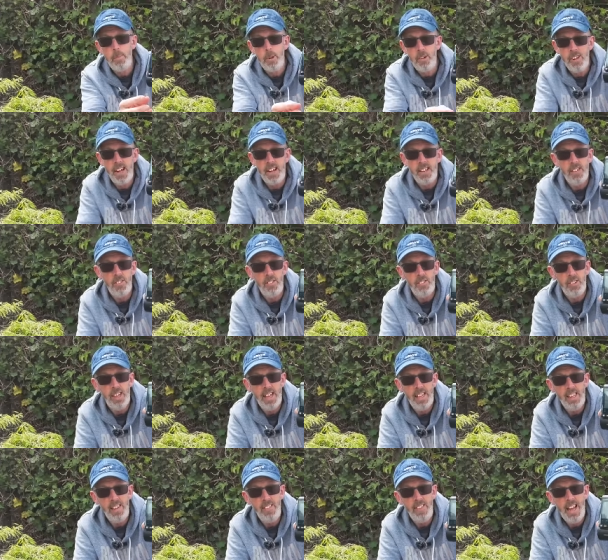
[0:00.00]
protective
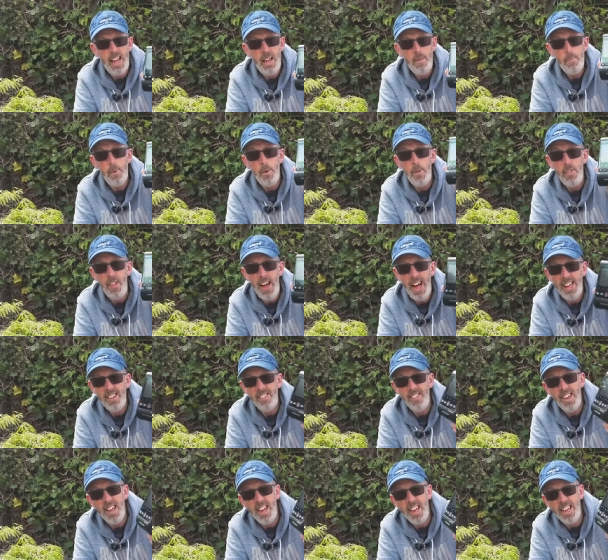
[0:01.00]
seal in there, but
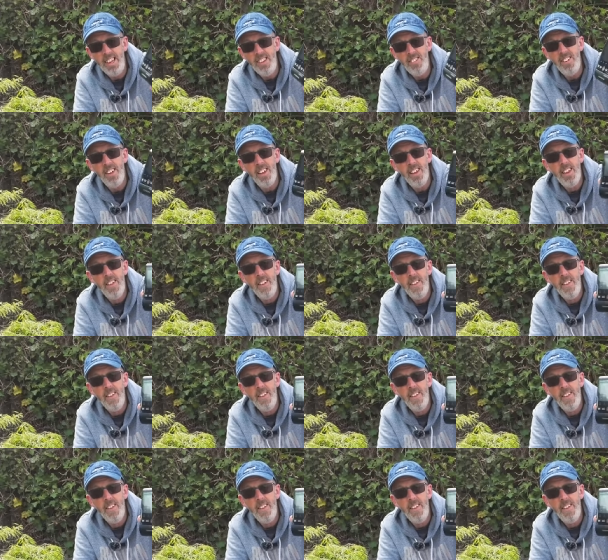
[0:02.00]
that is